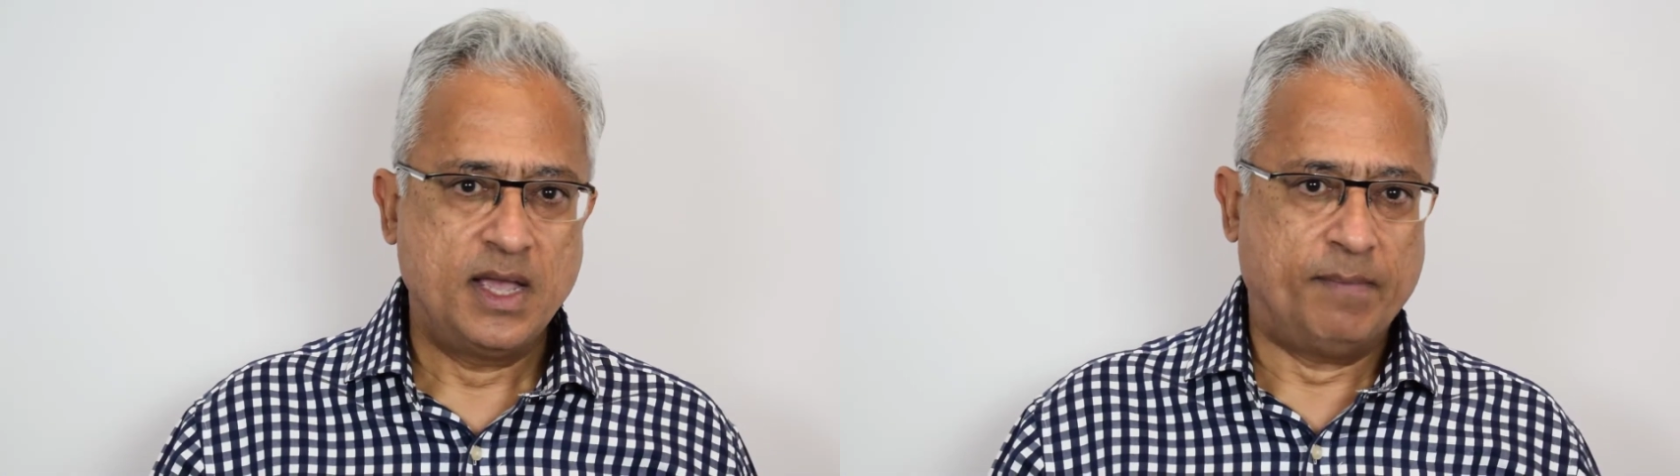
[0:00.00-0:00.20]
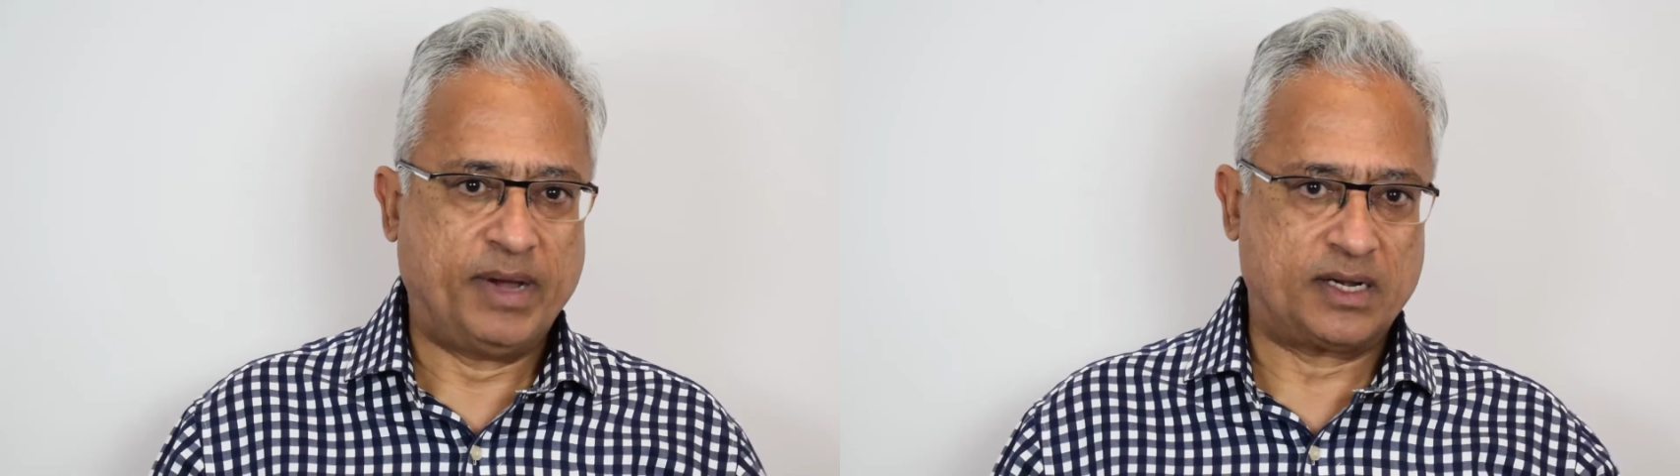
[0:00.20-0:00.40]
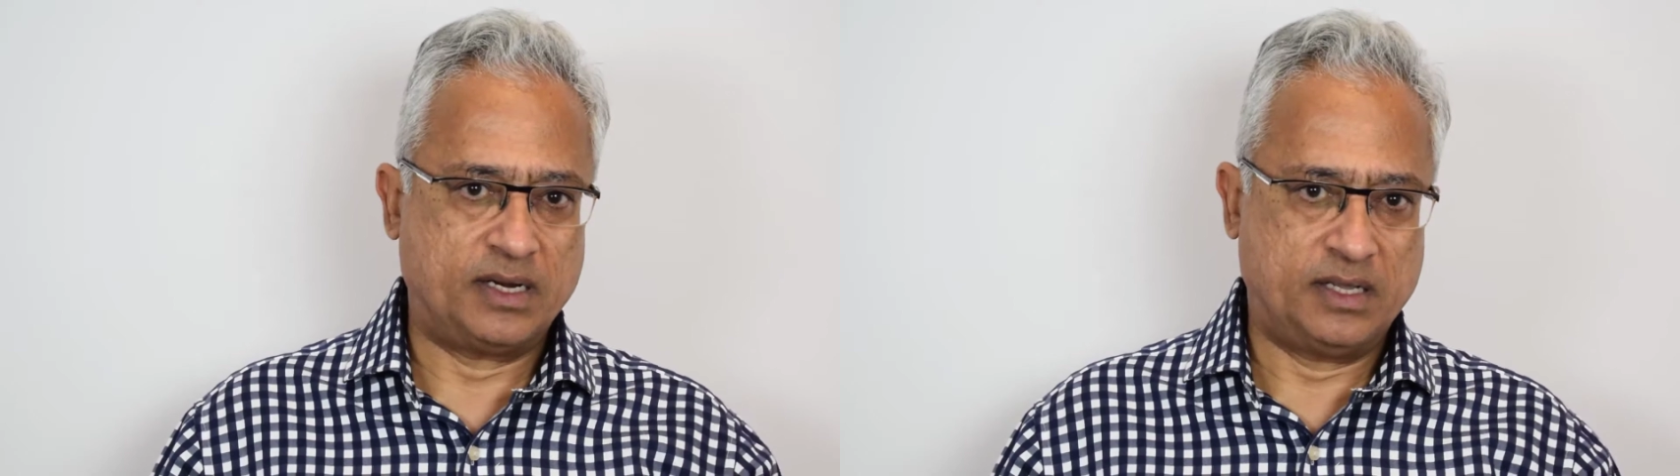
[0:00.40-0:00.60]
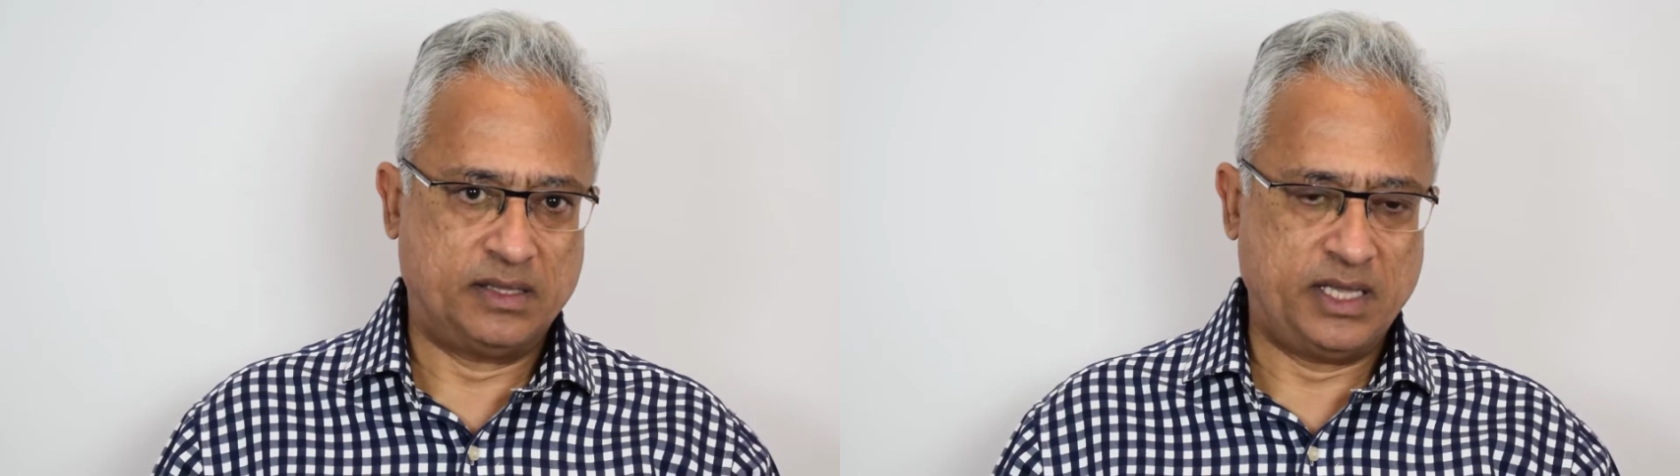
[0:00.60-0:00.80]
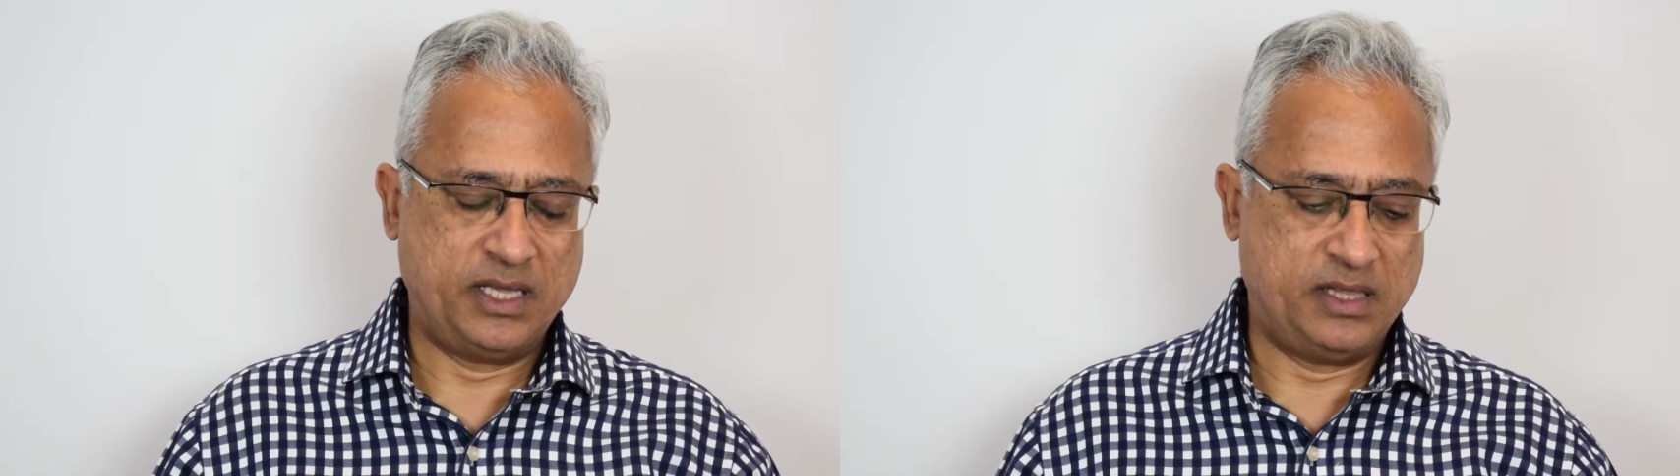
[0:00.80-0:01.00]
But
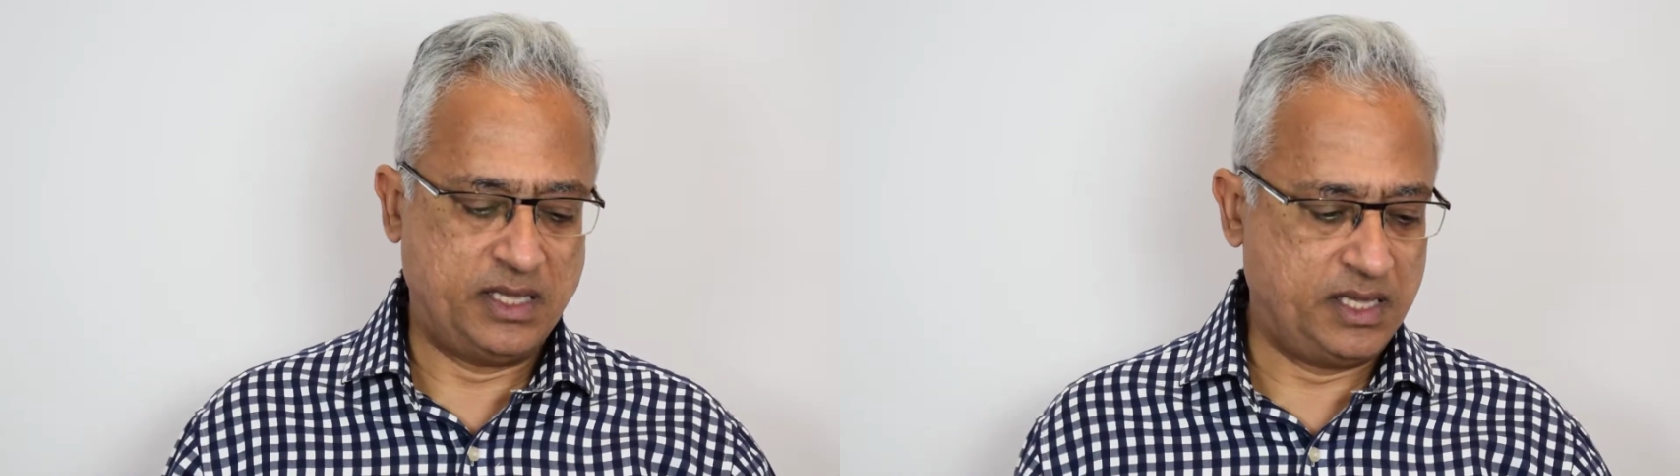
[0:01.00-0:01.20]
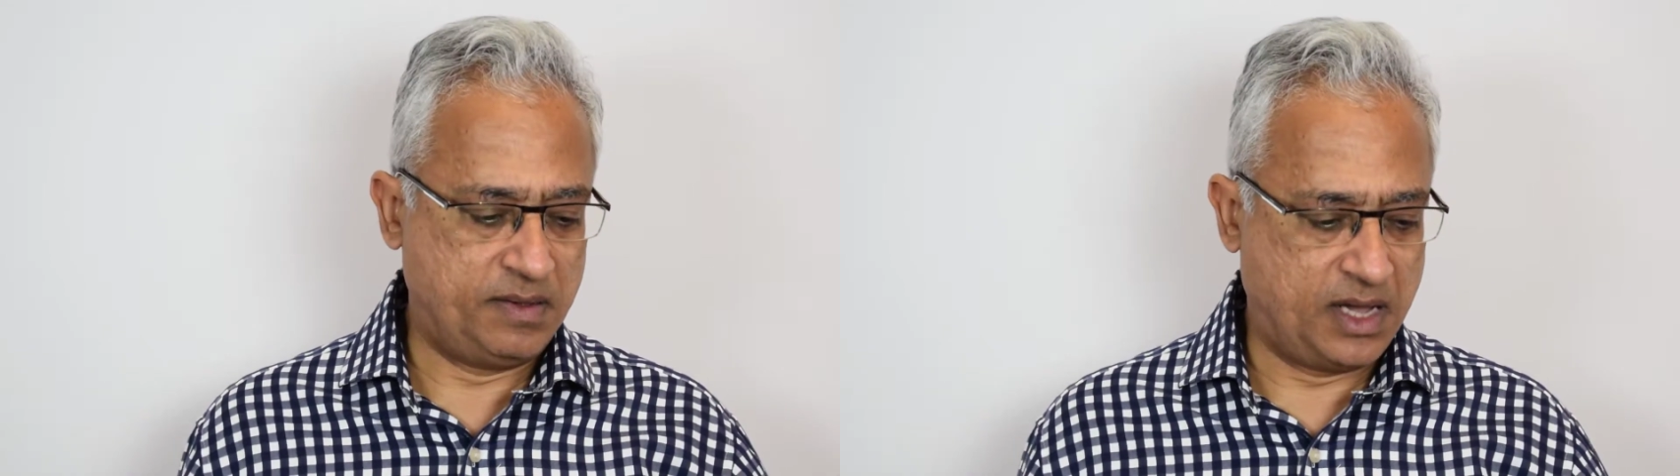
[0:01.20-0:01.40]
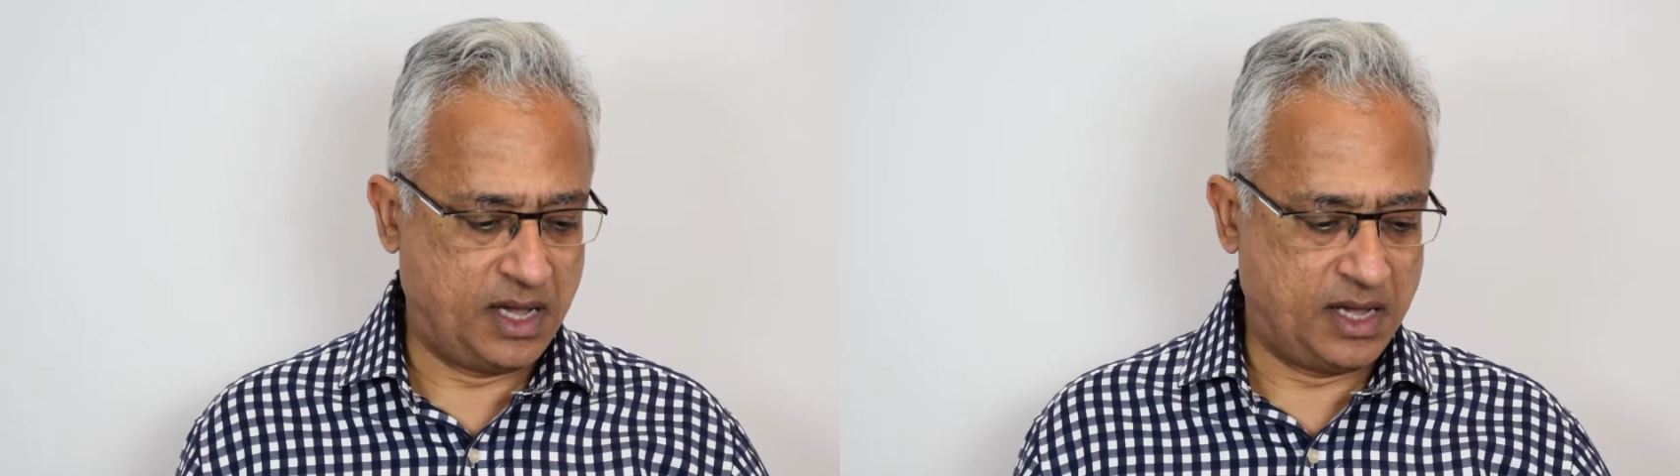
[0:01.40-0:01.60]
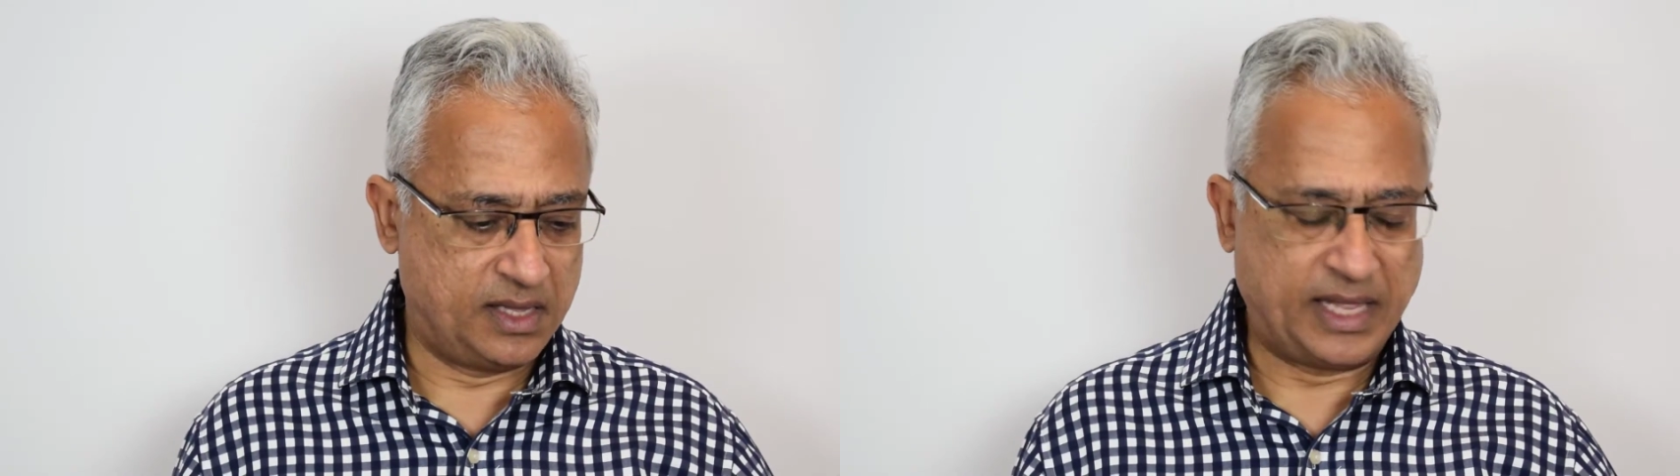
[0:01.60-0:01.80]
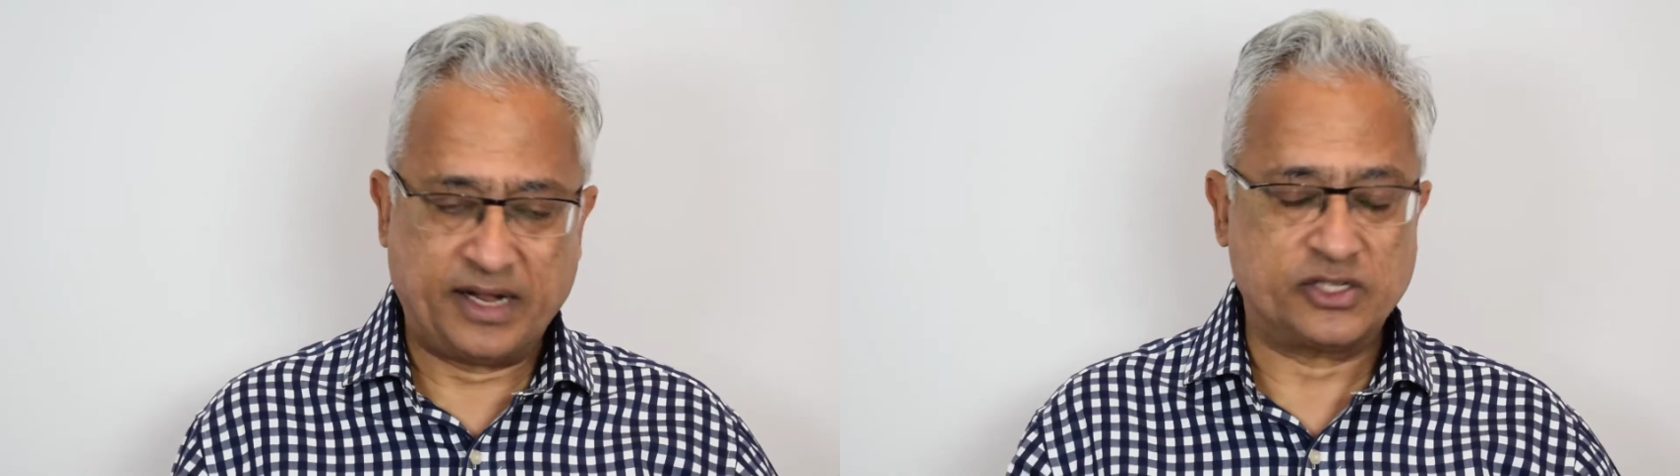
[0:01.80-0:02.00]
that